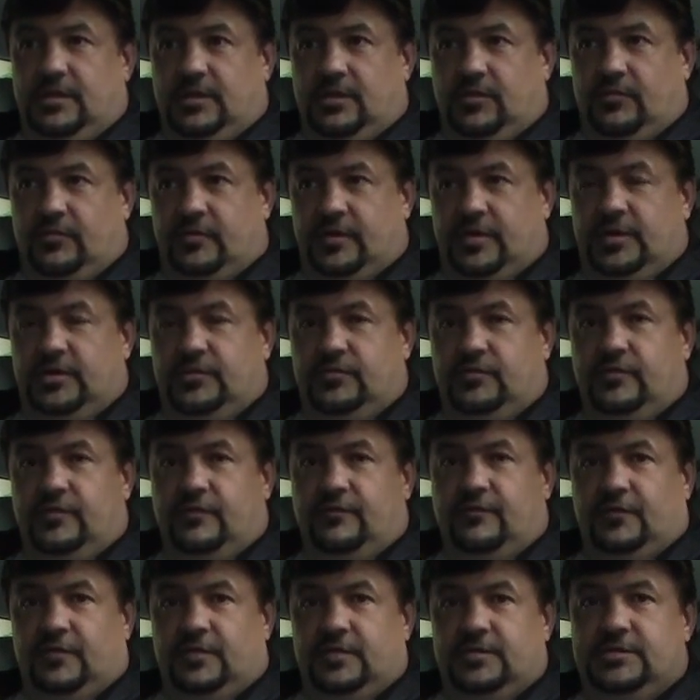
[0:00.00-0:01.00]
you're ready to
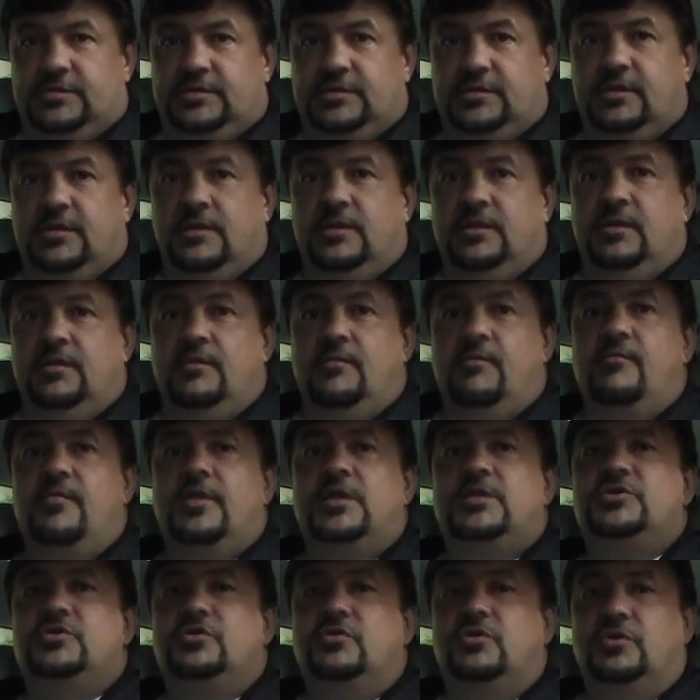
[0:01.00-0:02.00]
reverse,
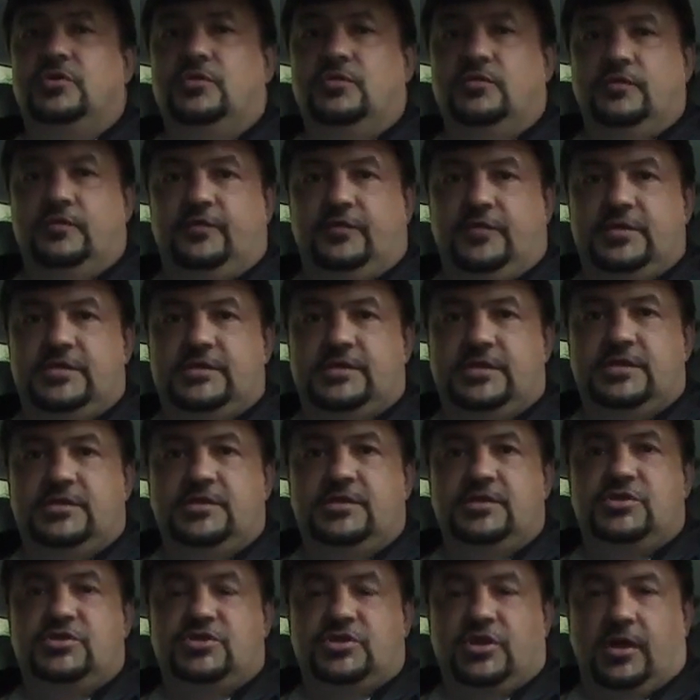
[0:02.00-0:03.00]
make sure you do a
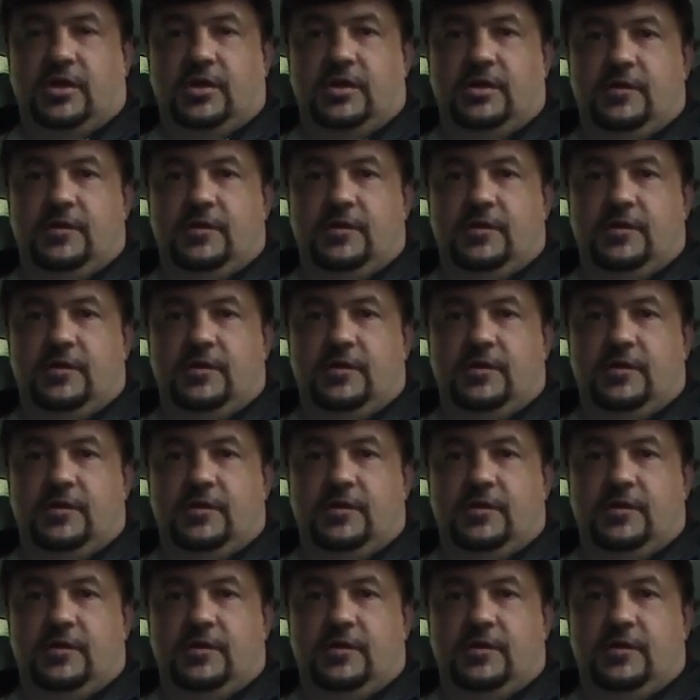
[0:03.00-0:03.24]
360 check.